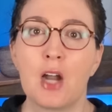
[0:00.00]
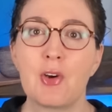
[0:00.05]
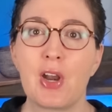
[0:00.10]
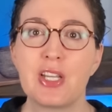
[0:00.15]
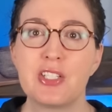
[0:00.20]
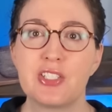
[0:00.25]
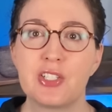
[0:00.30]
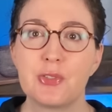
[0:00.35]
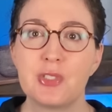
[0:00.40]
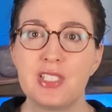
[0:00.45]
All
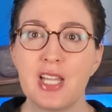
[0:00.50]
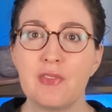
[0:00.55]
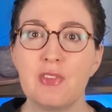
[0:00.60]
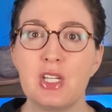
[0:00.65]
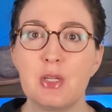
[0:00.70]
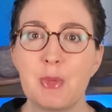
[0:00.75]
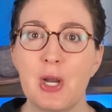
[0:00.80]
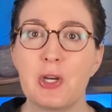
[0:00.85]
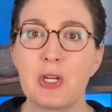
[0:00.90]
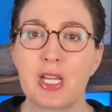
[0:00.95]
right, so
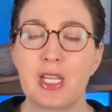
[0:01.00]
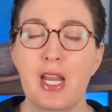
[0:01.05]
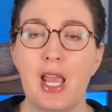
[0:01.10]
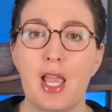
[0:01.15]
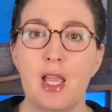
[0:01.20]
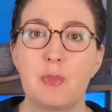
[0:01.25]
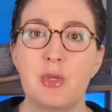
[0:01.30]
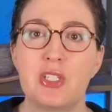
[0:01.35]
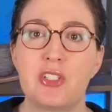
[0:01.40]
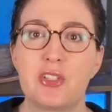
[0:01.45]
7 American
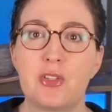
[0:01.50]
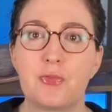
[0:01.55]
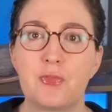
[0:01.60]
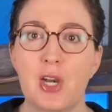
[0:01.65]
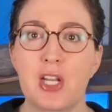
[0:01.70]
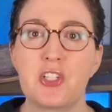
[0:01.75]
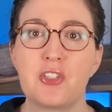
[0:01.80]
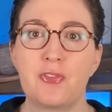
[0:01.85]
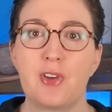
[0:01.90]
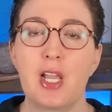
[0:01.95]
habits the
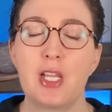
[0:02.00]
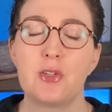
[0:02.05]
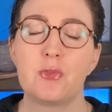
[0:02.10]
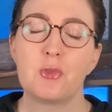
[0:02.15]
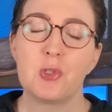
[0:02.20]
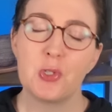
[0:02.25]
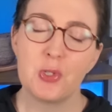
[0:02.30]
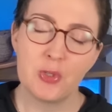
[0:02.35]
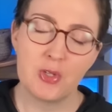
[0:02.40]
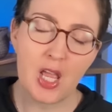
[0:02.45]
French find
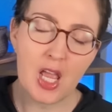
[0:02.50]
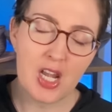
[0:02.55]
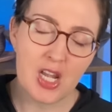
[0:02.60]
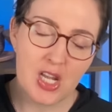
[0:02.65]
rude.